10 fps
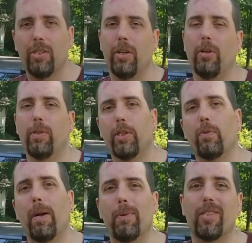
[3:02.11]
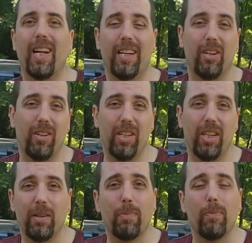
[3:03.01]
So just remember, it's not
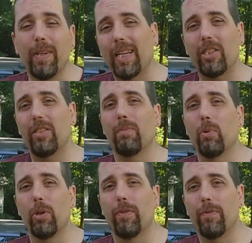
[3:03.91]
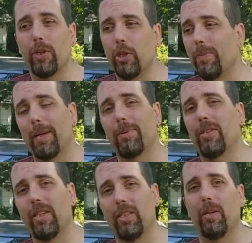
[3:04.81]
just important for you to be able to
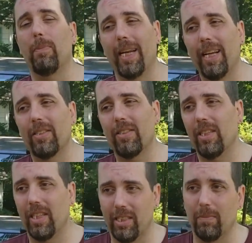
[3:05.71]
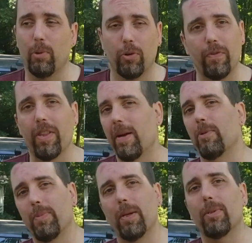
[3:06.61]
see someone else, it's important for them
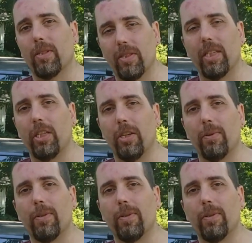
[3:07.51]
to be able to see you.